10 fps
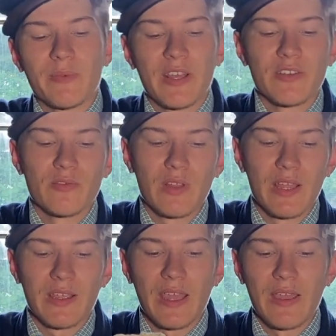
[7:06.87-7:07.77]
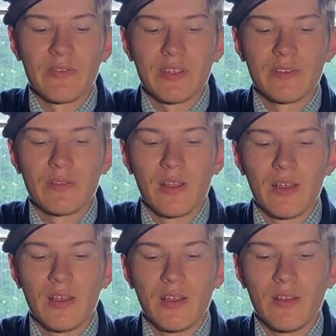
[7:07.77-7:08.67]
but I do like having
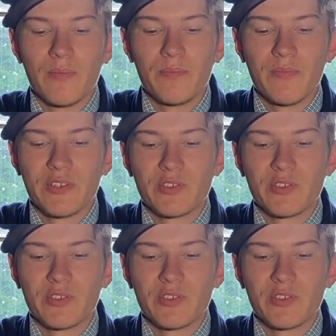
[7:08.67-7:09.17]
the